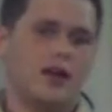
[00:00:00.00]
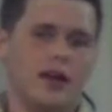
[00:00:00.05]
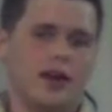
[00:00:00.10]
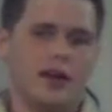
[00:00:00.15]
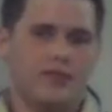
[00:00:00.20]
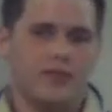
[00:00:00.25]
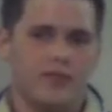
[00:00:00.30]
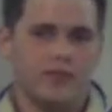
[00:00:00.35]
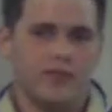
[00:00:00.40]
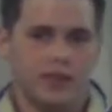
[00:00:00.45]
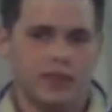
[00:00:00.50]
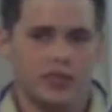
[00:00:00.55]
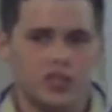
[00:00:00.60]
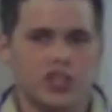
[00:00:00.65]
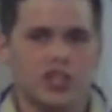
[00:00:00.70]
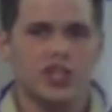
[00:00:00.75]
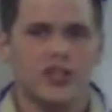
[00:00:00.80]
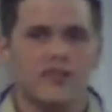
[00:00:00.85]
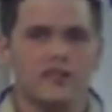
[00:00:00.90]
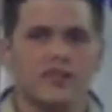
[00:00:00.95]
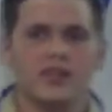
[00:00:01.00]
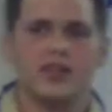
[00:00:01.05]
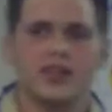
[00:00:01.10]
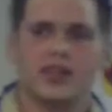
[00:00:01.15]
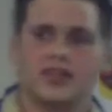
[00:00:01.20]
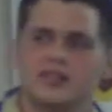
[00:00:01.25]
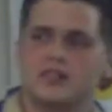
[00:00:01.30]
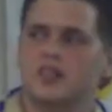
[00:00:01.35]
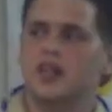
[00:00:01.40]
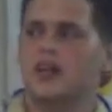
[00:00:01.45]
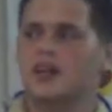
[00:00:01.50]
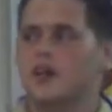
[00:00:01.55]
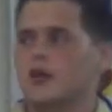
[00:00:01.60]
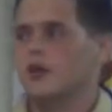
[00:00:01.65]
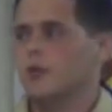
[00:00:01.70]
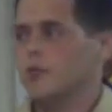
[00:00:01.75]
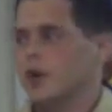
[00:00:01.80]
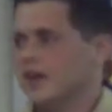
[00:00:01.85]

have achieved this, and I know